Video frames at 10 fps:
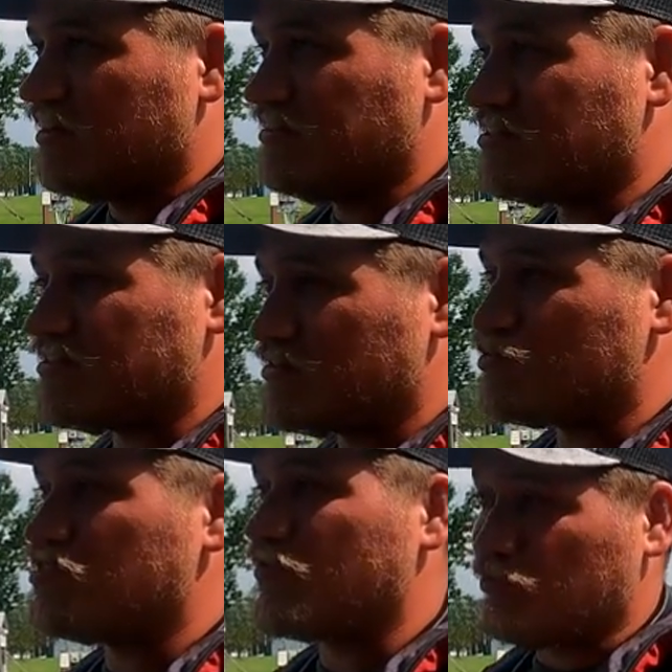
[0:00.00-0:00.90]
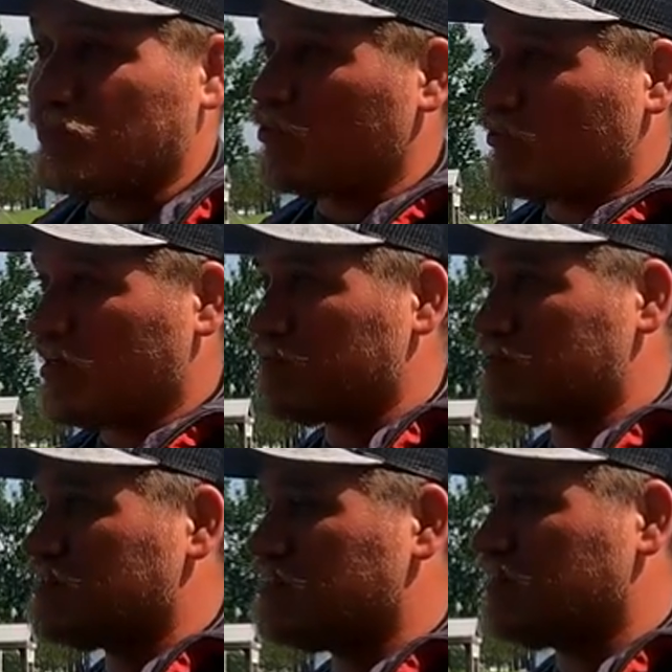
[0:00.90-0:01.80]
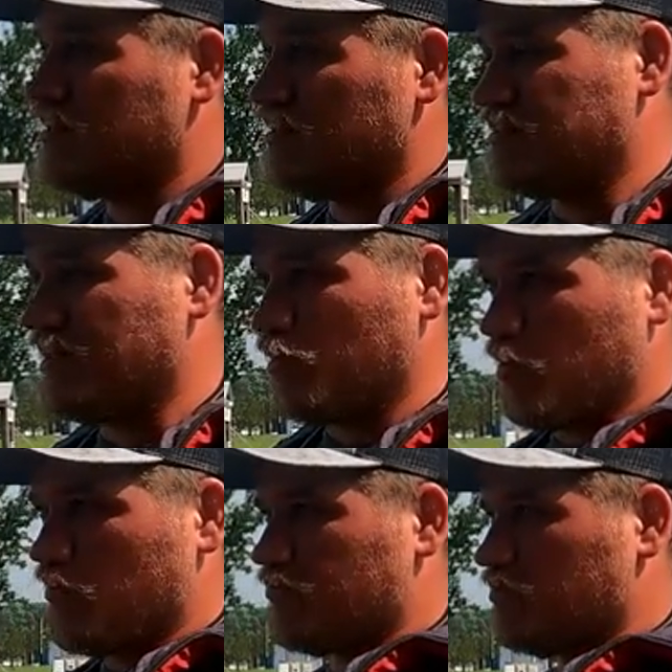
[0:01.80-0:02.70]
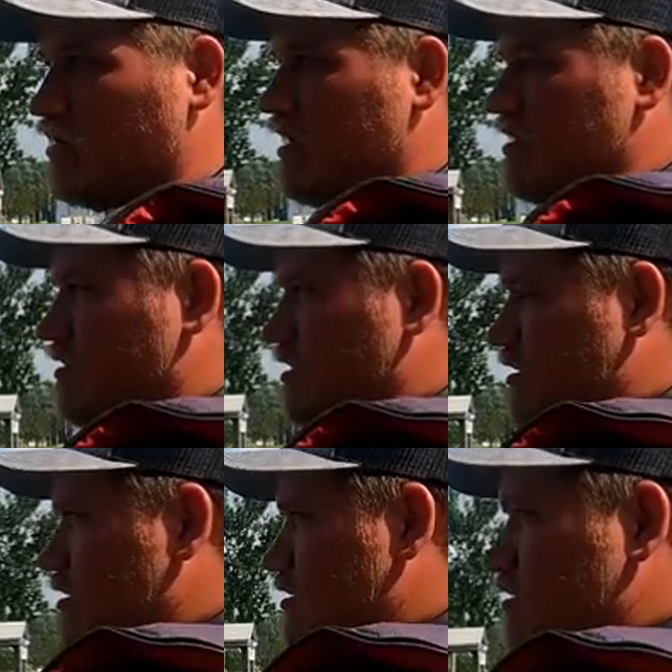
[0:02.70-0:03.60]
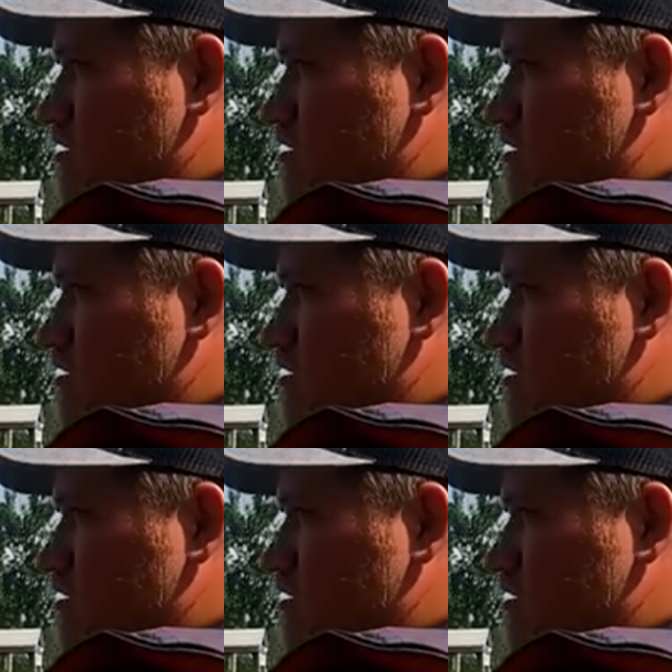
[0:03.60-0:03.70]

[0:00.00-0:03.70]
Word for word: and there's there's several boat ramps in the Delaware River and the uh,